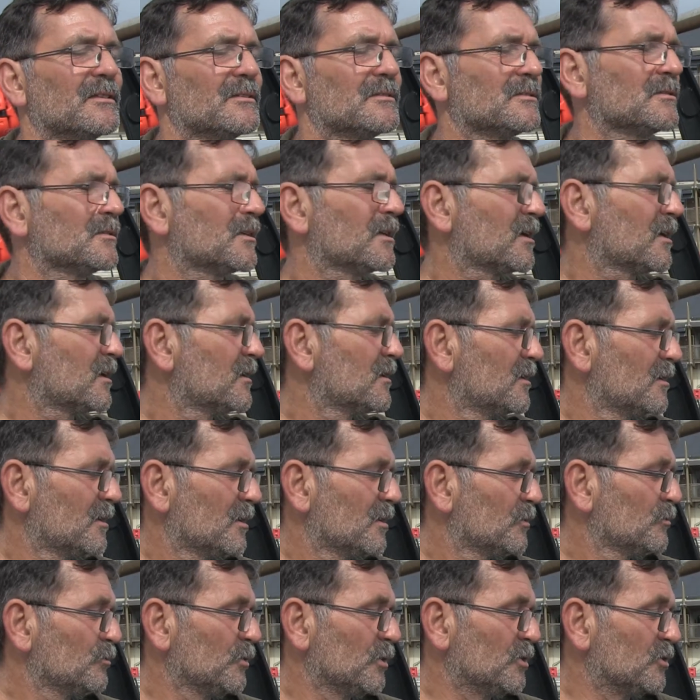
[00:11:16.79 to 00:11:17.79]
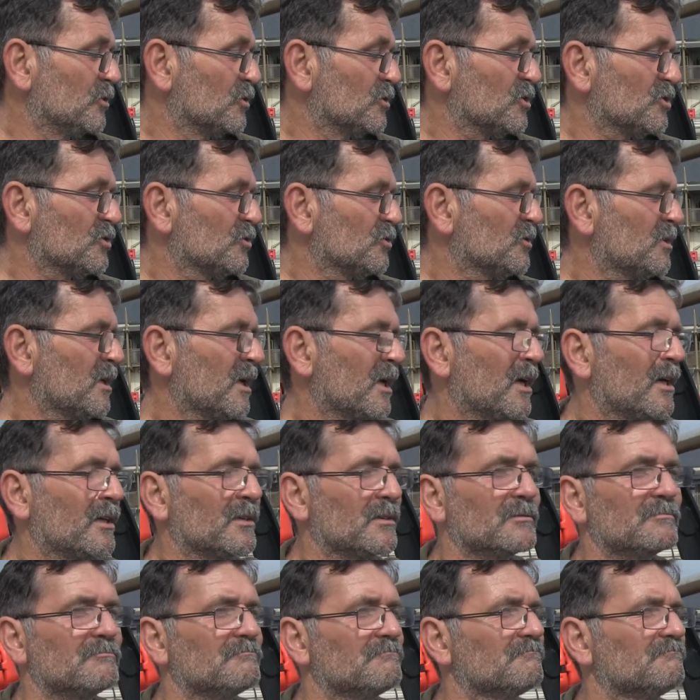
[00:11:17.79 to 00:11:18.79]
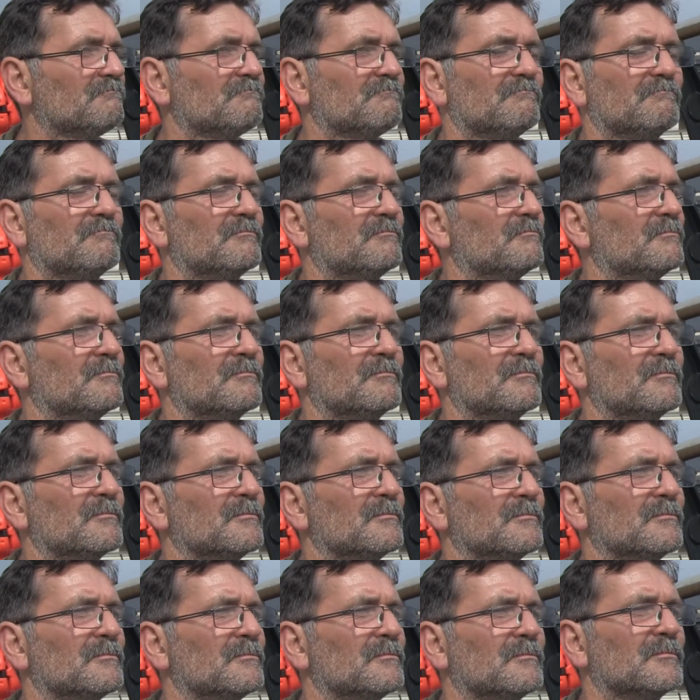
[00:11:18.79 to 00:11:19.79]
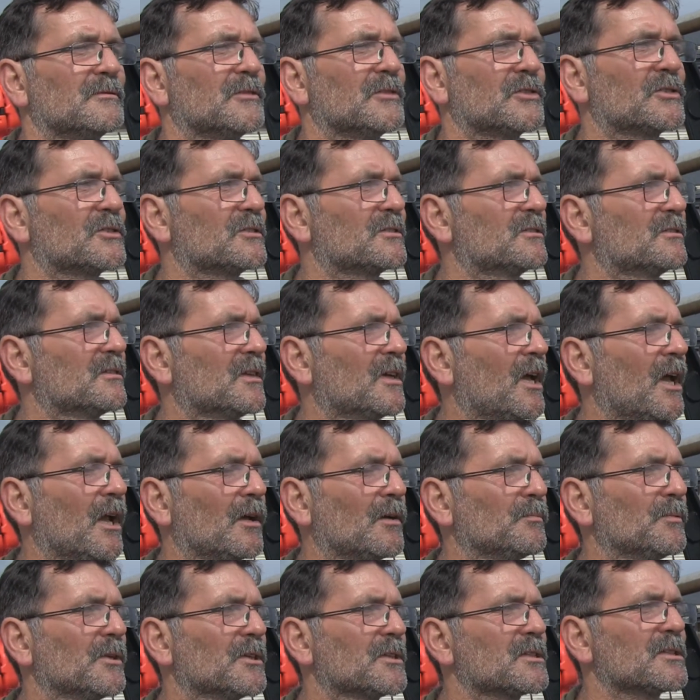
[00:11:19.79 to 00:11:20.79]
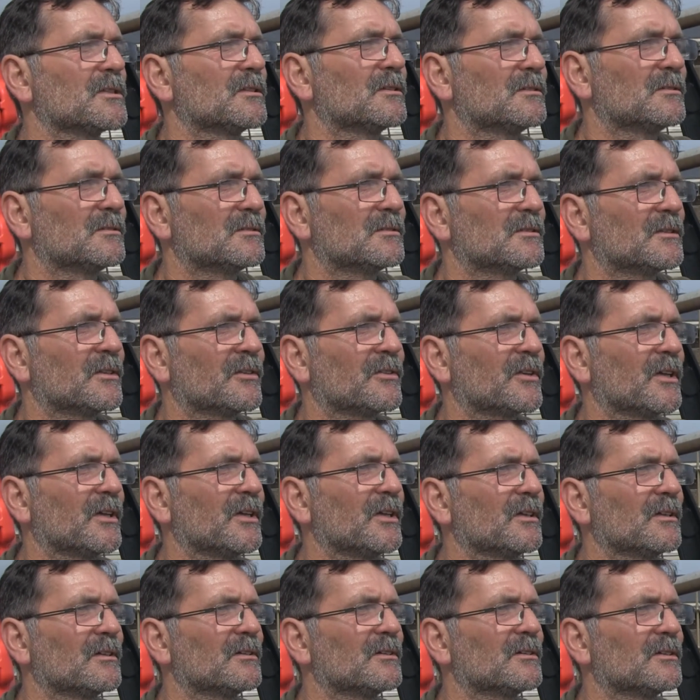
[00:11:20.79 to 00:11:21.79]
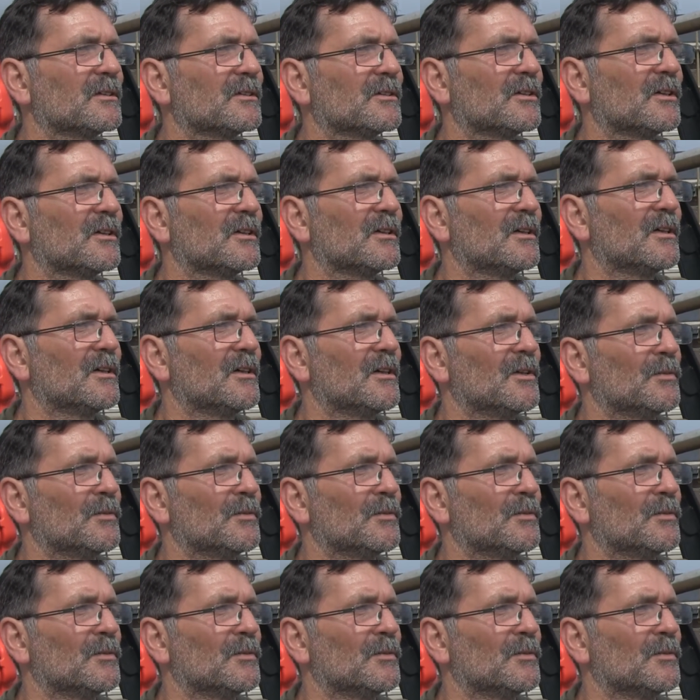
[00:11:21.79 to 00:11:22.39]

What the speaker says: And we just stood there and just helpless to think, you know.